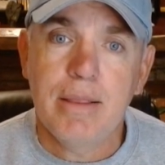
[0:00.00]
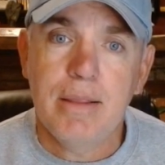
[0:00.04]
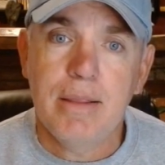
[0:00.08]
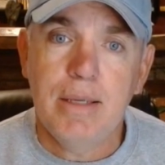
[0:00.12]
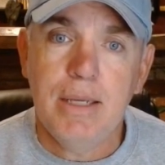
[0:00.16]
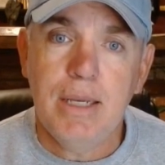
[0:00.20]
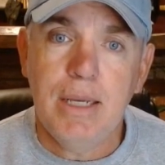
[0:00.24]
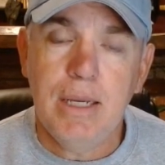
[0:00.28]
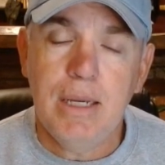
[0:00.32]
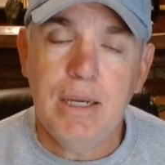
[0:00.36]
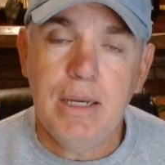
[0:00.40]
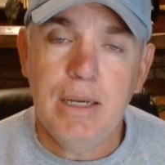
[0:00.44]

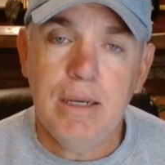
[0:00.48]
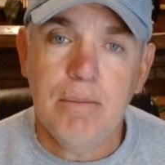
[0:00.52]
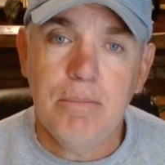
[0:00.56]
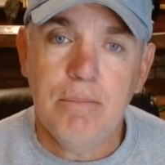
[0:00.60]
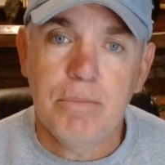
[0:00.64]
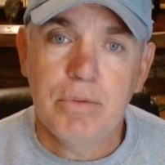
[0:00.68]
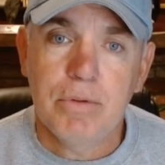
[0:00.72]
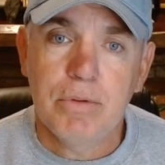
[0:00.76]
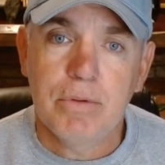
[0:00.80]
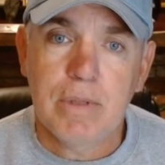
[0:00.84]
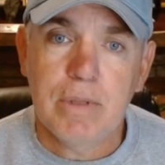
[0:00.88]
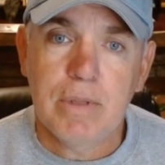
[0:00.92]

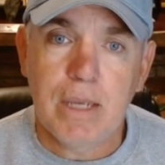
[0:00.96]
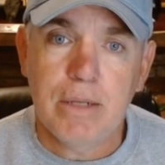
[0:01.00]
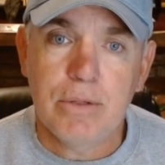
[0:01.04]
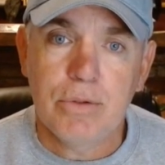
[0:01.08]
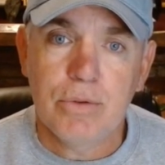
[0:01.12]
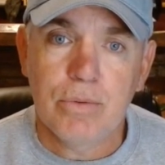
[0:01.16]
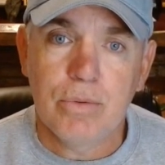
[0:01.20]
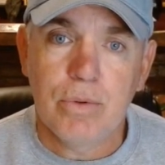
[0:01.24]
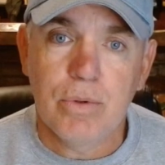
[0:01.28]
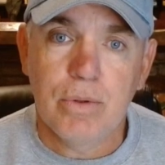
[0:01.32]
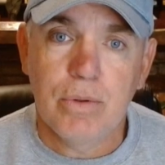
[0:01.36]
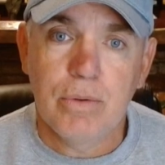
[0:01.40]
the
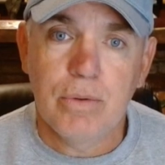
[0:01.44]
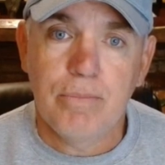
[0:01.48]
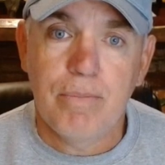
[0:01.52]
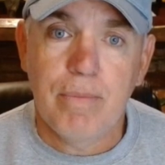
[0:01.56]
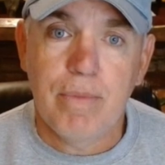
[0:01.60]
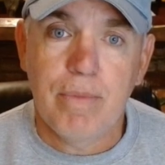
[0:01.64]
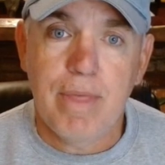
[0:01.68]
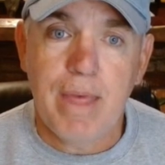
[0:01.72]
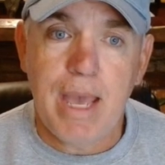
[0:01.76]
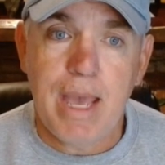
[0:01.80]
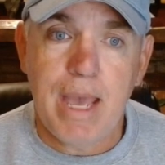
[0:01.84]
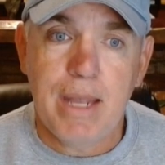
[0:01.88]
schedule
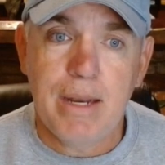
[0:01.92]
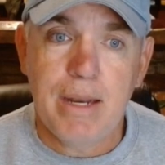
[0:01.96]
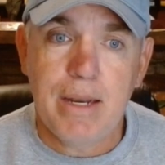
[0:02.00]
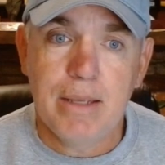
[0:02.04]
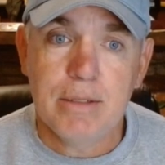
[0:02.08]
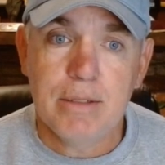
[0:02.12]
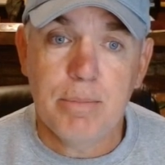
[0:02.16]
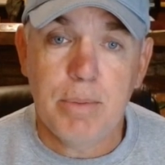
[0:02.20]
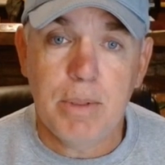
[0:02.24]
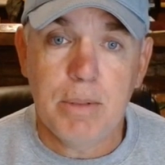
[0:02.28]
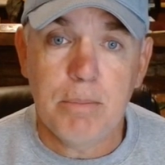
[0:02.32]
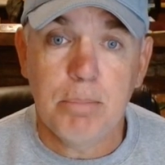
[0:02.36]
that
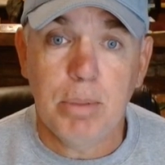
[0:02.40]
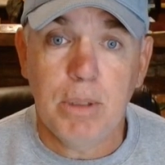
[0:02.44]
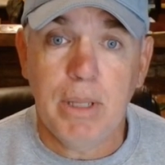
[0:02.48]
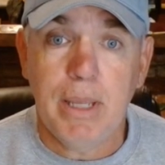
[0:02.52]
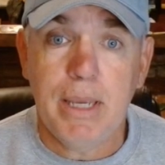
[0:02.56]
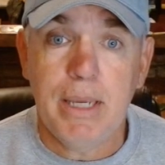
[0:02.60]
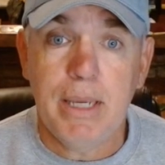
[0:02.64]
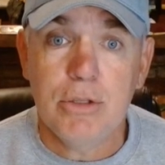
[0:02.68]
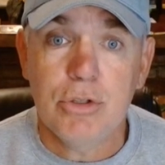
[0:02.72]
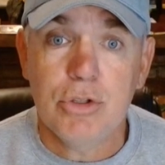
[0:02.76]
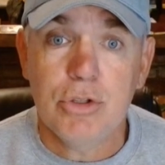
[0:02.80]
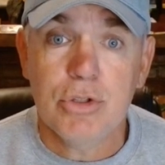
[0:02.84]
has been
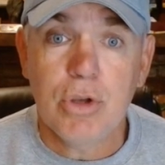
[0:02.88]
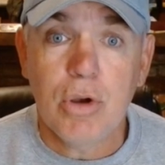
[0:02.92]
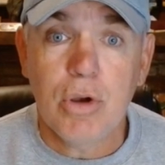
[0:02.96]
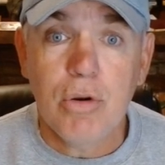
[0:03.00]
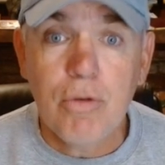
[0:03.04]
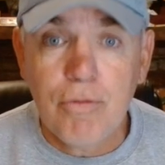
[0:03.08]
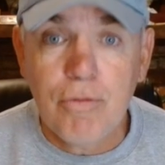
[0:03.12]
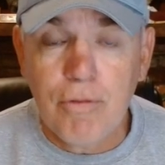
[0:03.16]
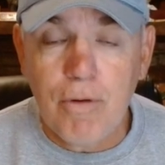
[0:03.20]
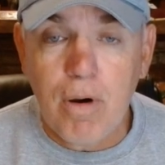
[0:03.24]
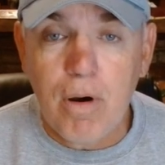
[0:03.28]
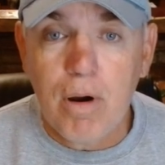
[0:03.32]
played
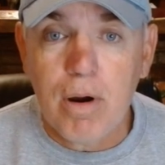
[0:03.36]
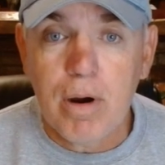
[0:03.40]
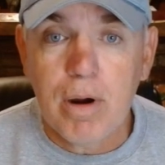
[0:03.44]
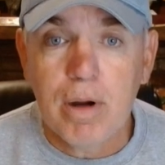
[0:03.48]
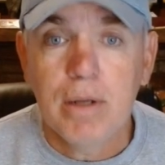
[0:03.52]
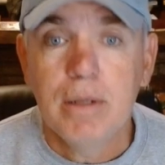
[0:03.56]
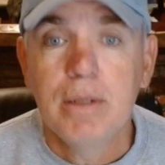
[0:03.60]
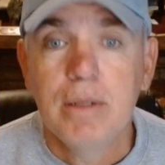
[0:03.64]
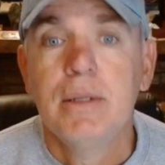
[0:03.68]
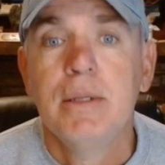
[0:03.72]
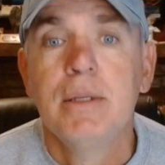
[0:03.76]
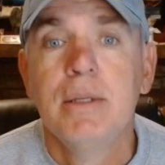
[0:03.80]
so
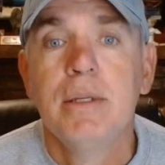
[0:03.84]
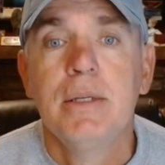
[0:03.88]
far.